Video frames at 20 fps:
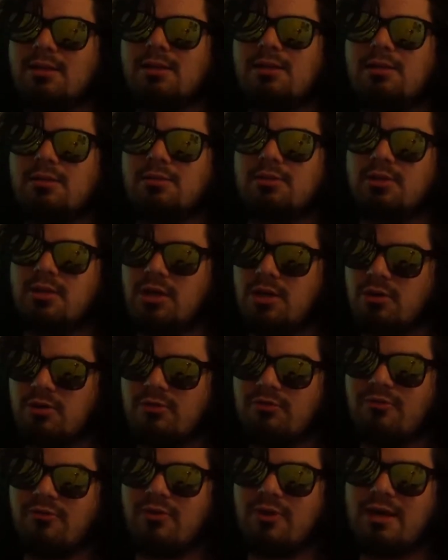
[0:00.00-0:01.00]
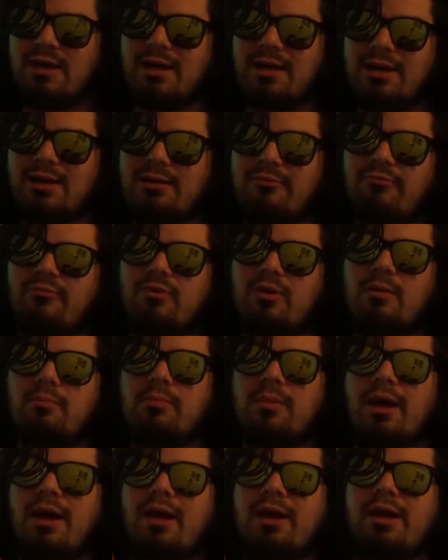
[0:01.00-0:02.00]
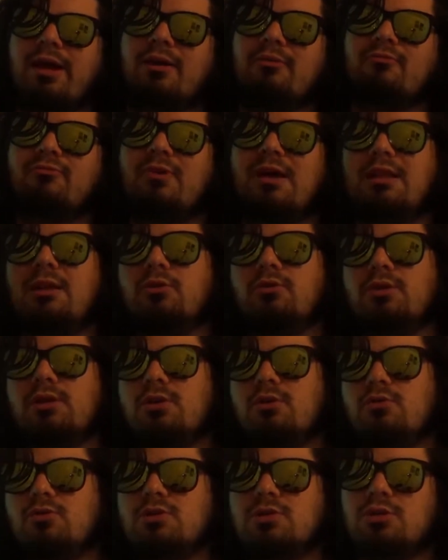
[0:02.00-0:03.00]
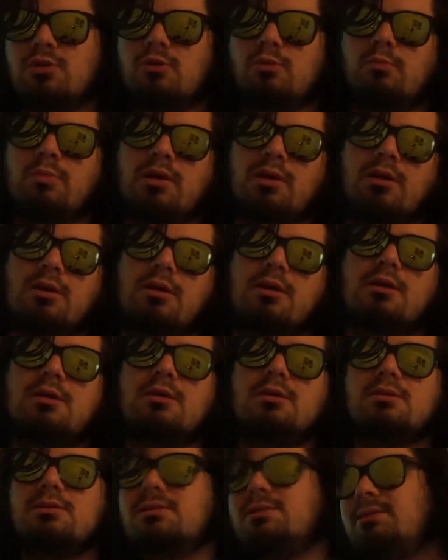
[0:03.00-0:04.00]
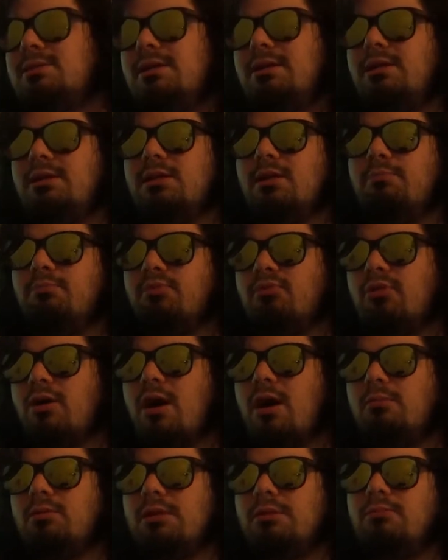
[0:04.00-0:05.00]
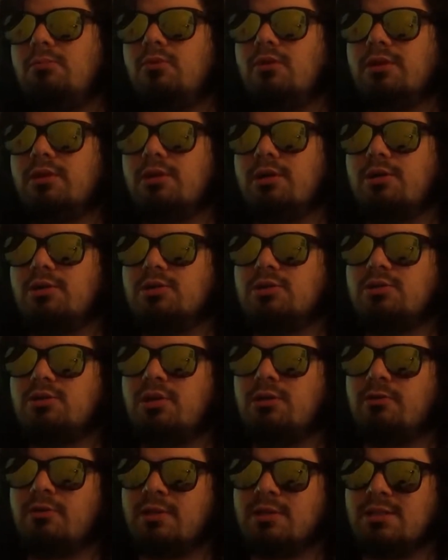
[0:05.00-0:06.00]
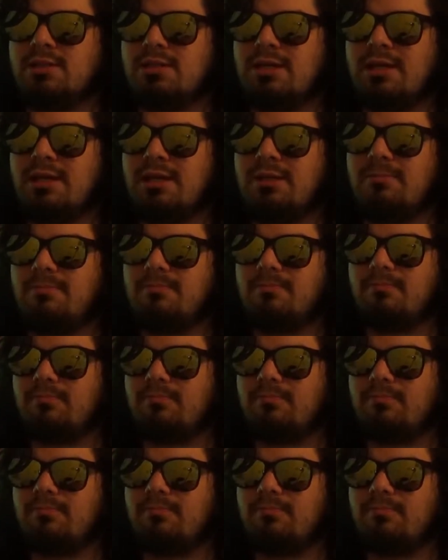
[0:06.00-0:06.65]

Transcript: little notify from a fellow YouTuber stating the problem with Cartoon Network today.